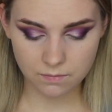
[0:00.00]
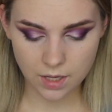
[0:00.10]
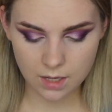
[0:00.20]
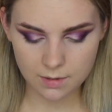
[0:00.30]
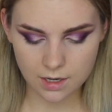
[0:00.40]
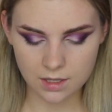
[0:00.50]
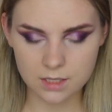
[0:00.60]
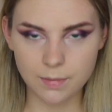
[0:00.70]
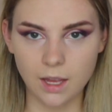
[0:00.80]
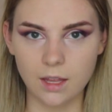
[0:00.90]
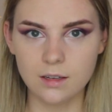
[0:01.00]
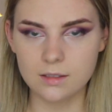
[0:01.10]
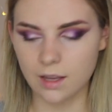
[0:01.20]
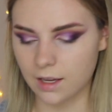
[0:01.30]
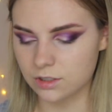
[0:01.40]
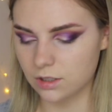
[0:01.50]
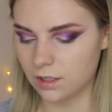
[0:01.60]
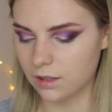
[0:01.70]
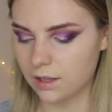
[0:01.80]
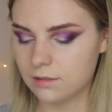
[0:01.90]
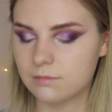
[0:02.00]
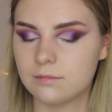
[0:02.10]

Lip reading: pigment in this pen is actually like,